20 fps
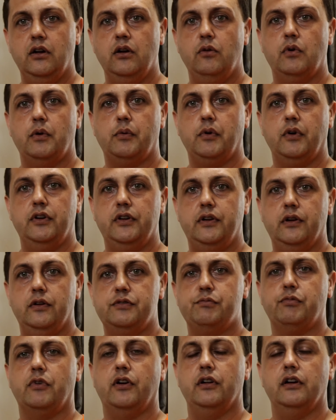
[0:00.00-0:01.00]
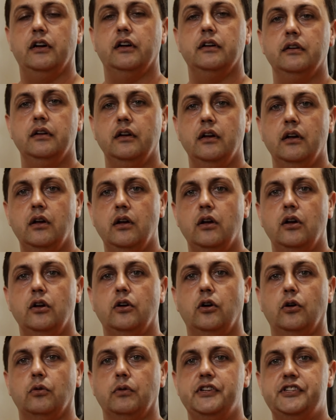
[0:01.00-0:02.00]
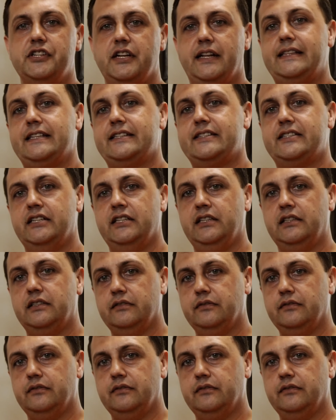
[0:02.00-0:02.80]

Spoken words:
What we're going to do is we're going to go rinse it at the sink.